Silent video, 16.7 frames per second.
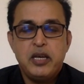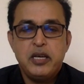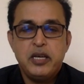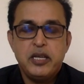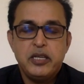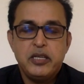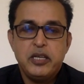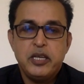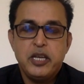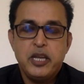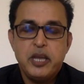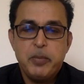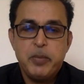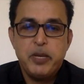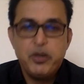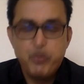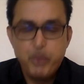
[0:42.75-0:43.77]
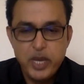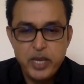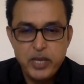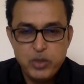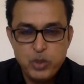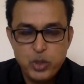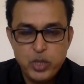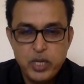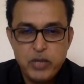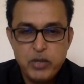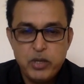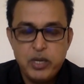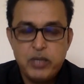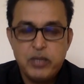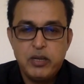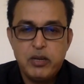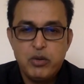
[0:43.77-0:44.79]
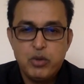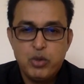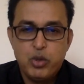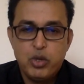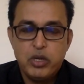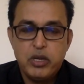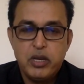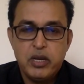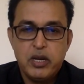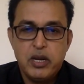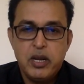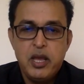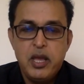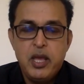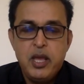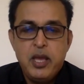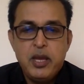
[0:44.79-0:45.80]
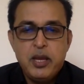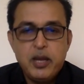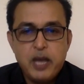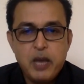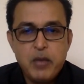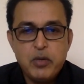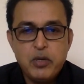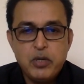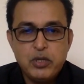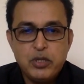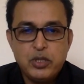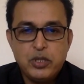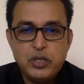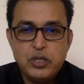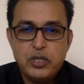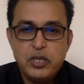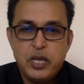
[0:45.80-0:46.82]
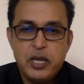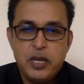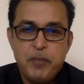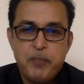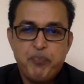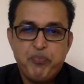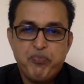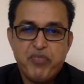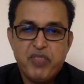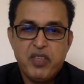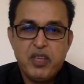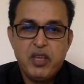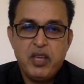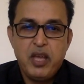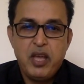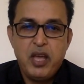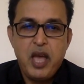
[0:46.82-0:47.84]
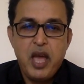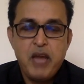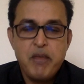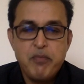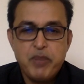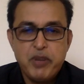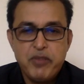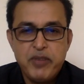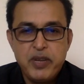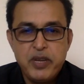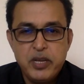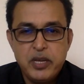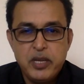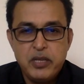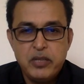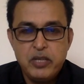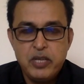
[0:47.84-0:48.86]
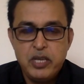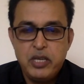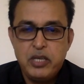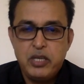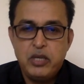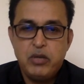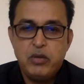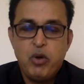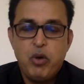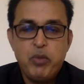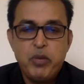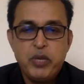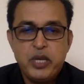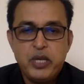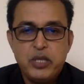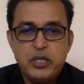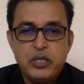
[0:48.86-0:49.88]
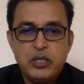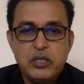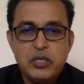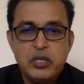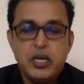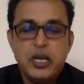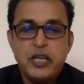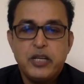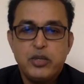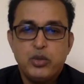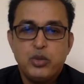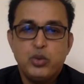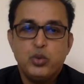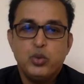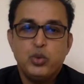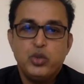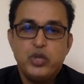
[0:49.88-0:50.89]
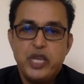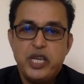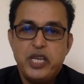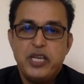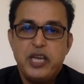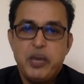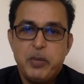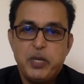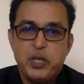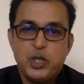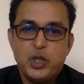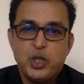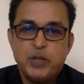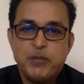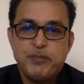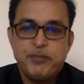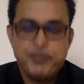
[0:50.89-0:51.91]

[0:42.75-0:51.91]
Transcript: it in a better way, so that you can control your diabetes and prevent the complications related to the diabetes.